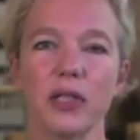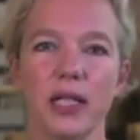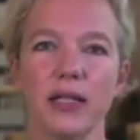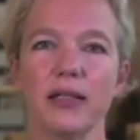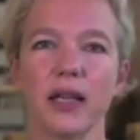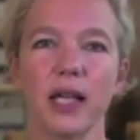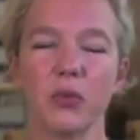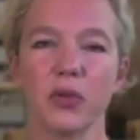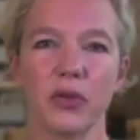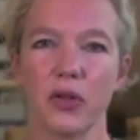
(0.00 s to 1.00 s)
needs
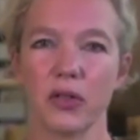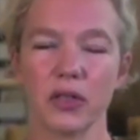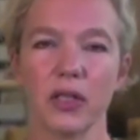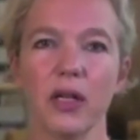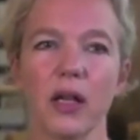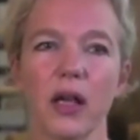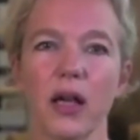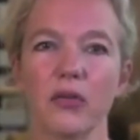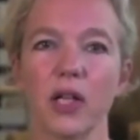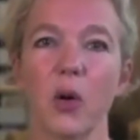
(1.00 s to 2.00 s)
and with her
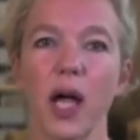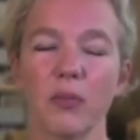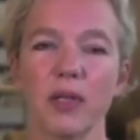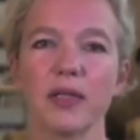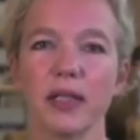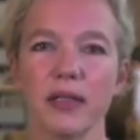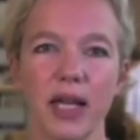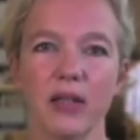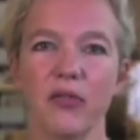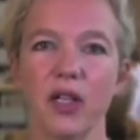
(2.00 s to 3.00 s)
uh, requirements in
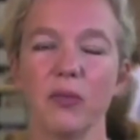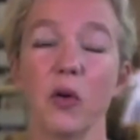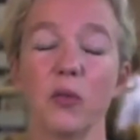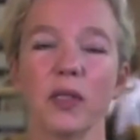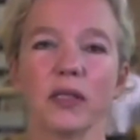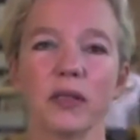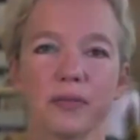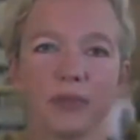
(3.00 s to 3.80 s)
that very moment.